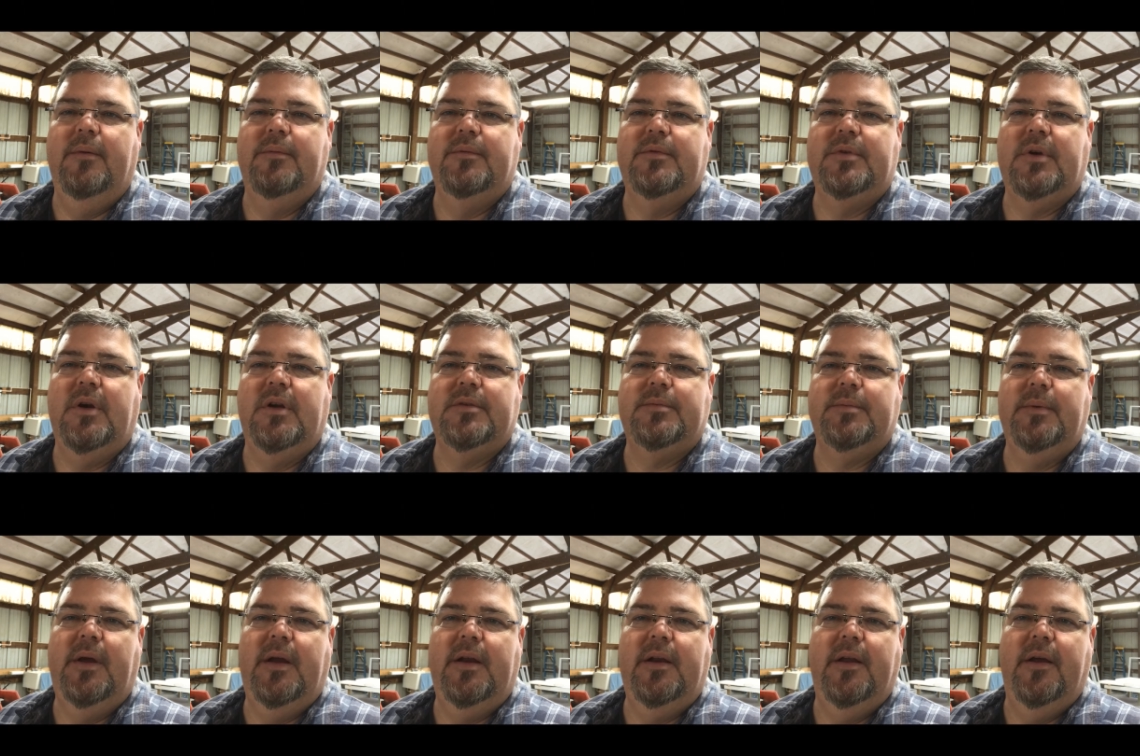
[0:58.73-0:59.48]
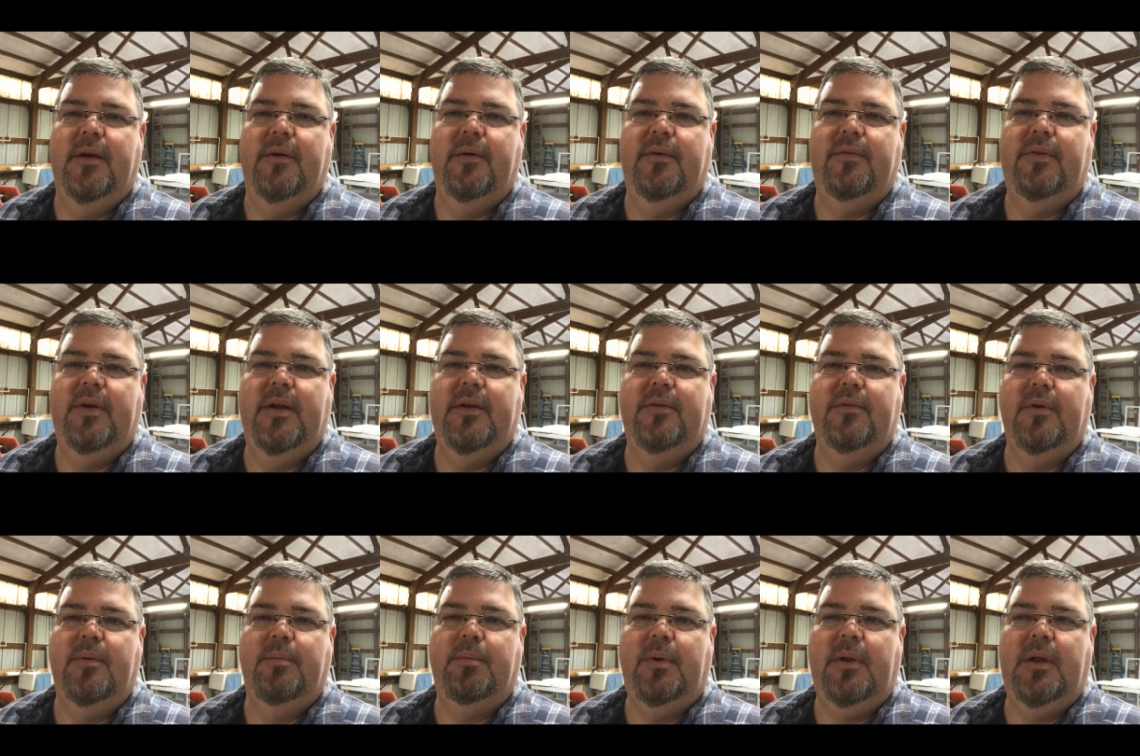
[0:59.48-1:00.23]
Trust me, I know. I've had
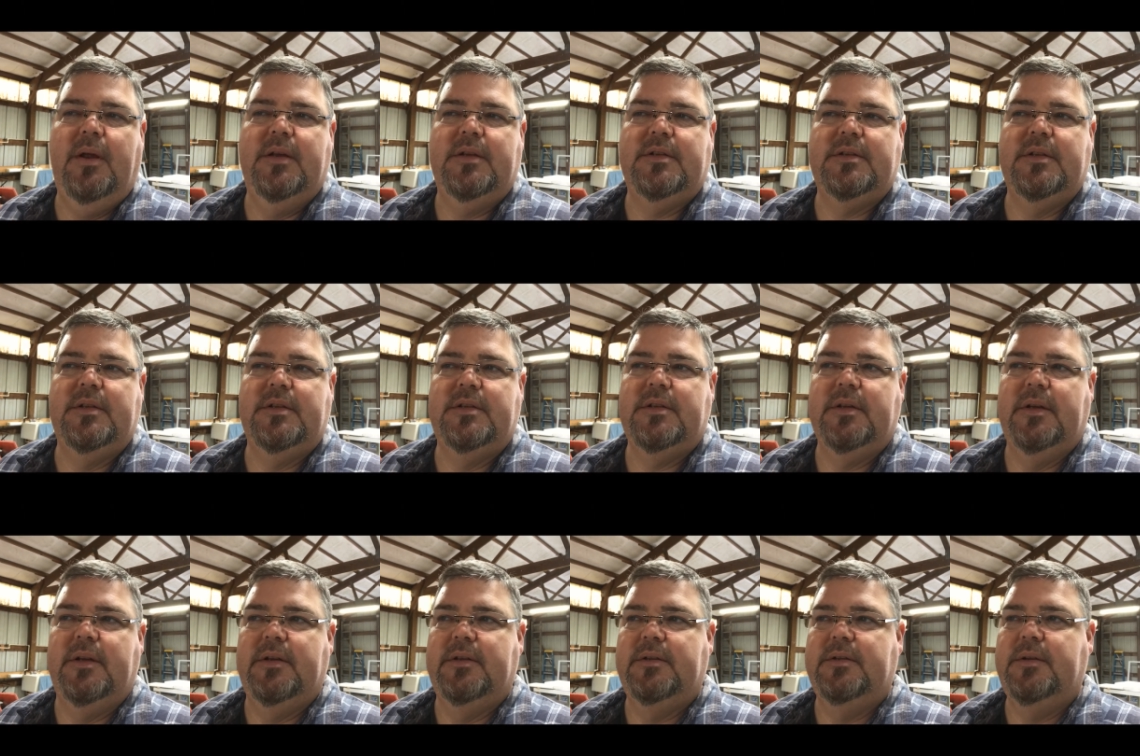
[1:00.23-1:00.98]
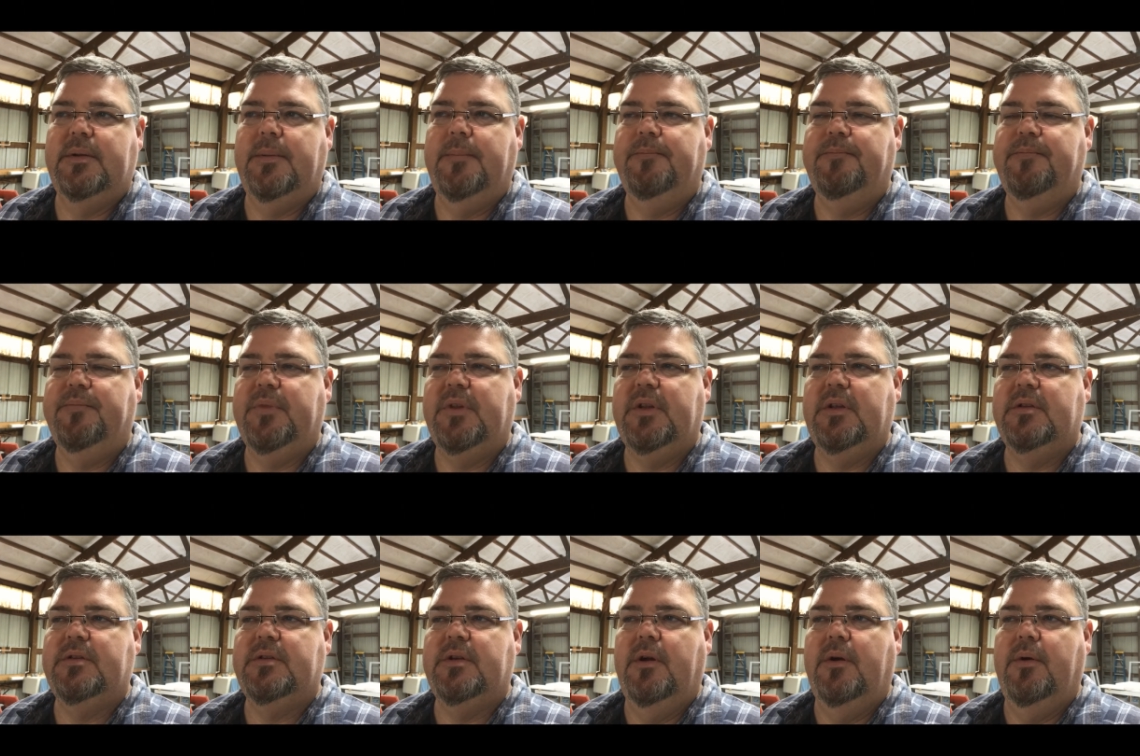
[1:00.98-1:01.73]
to replace these things.
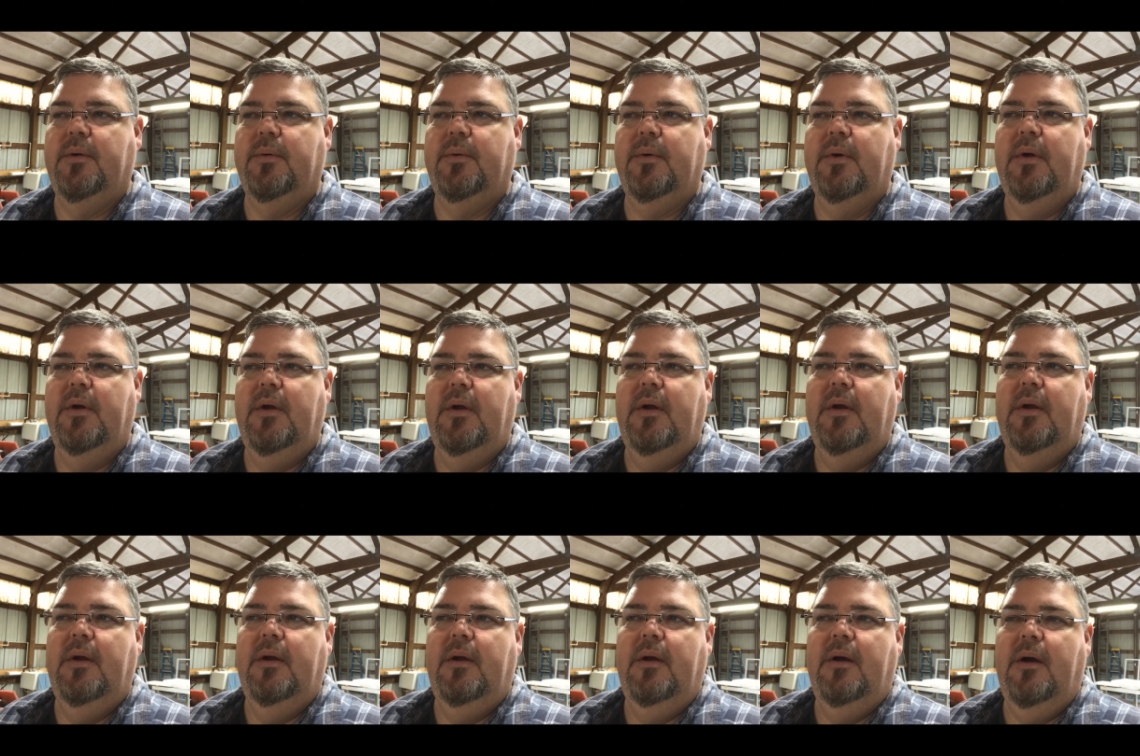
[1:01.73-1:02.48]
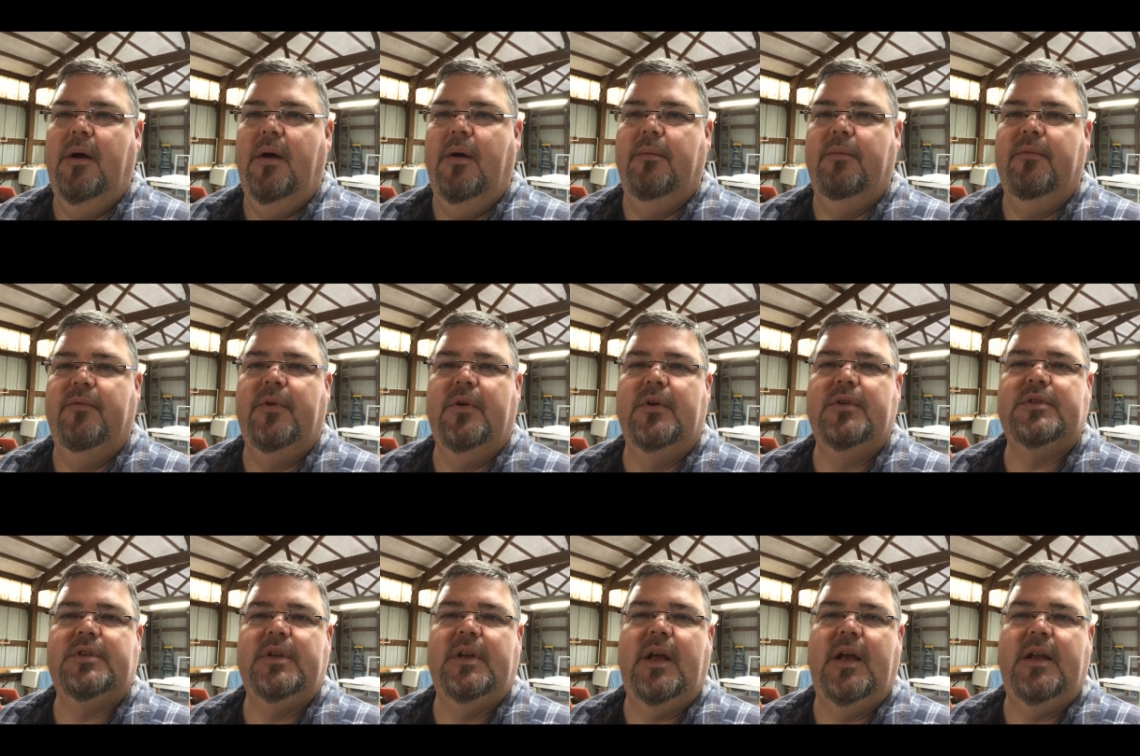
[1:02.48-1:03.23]
So
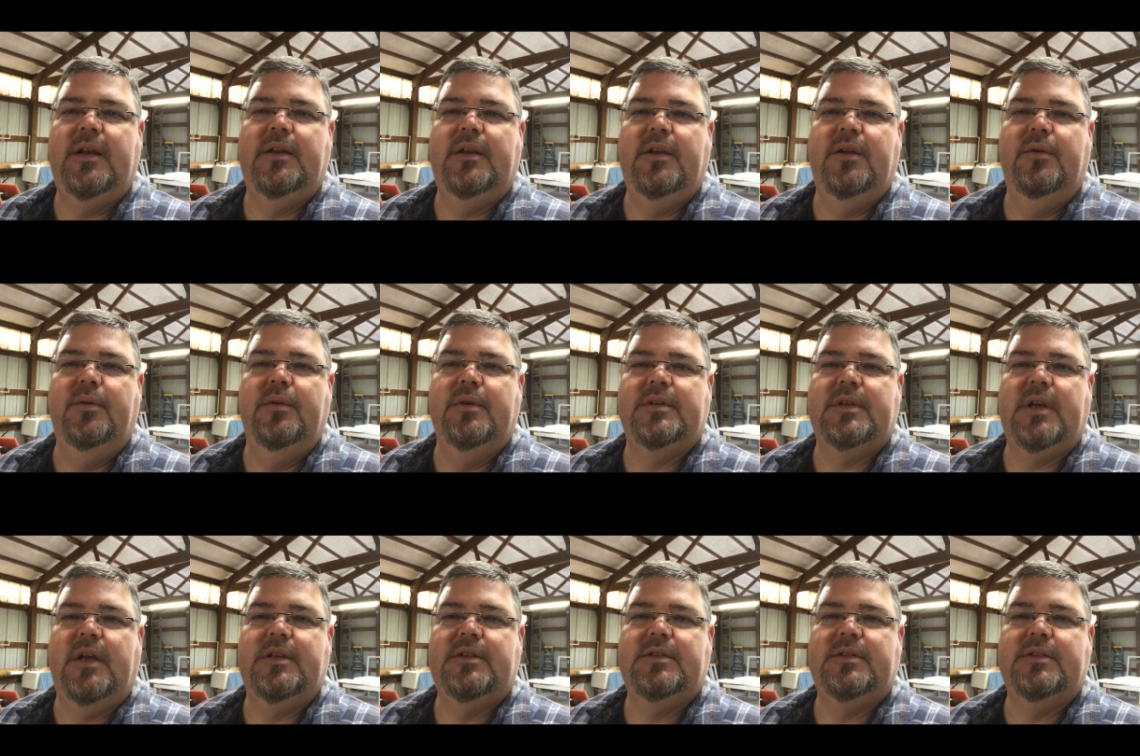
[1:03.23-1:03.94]
first thing I do is I